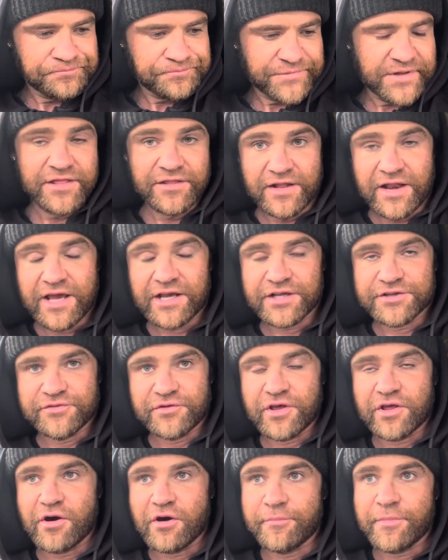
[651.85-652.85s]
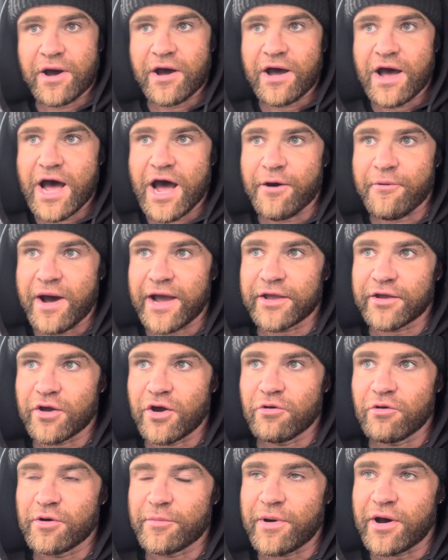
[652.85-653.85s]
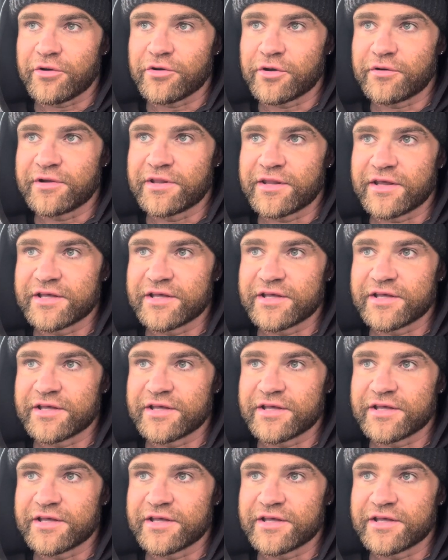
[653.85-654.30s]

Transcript: the next video, about how I go about doing